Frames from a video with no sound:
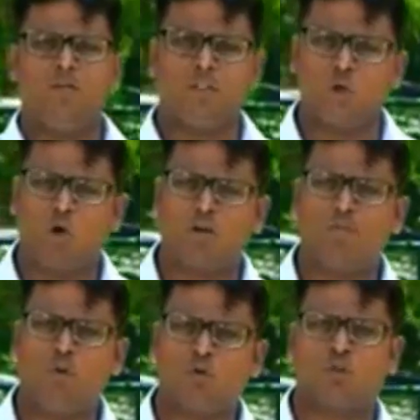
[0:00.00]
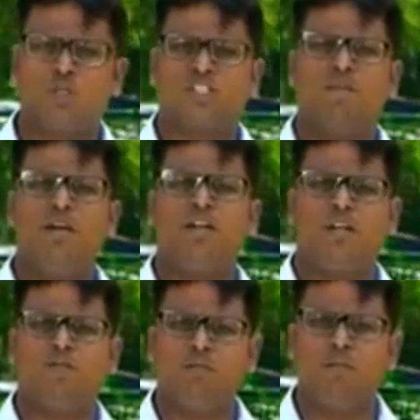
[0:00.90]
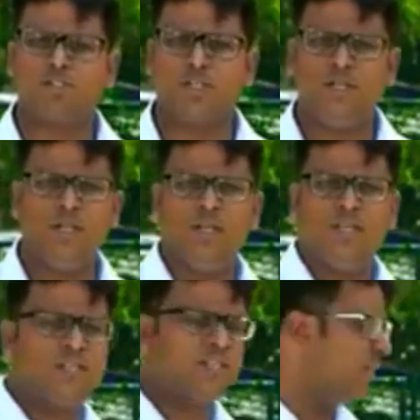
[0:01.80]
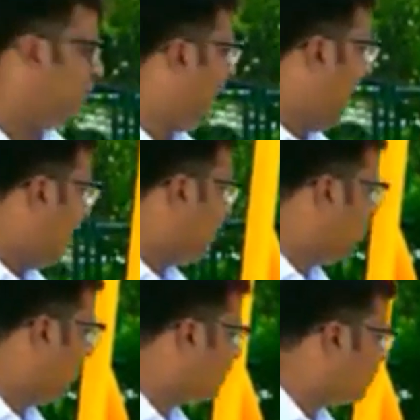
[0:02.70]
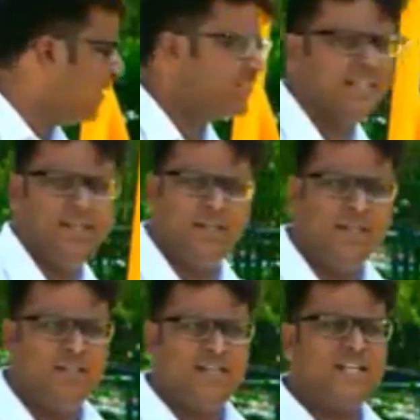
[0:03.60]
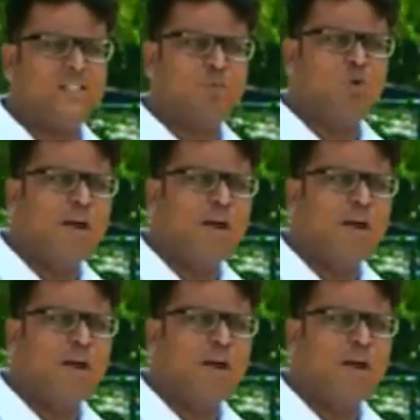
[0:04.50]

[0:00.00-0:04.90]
which contributes to the stability of the machine is the adequate spacing that is